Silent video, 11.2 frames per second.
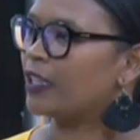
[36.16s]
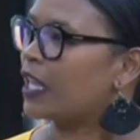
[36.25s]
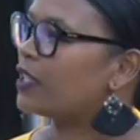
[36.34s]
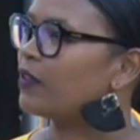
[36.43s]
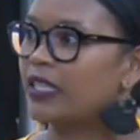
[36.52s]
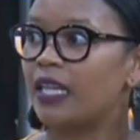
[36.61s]
That's
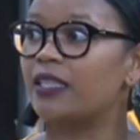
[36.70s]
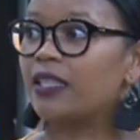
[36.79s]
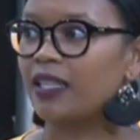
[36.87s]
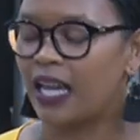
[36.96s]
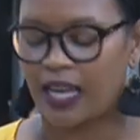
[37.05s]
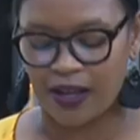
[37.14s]
fantastic.
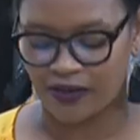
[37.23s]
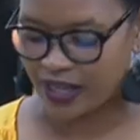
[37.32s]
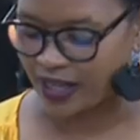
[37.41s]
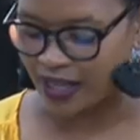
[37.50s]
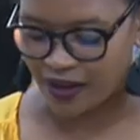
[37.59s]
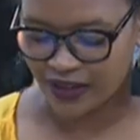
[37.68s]
Yeah. I love that.
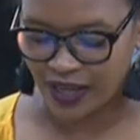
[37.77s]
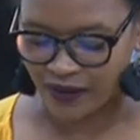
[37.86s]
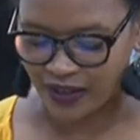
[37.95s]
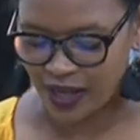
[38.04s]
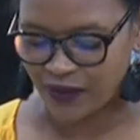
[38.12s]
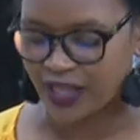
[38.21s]
Love
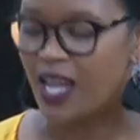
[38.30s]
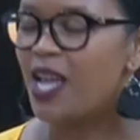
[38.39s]
it.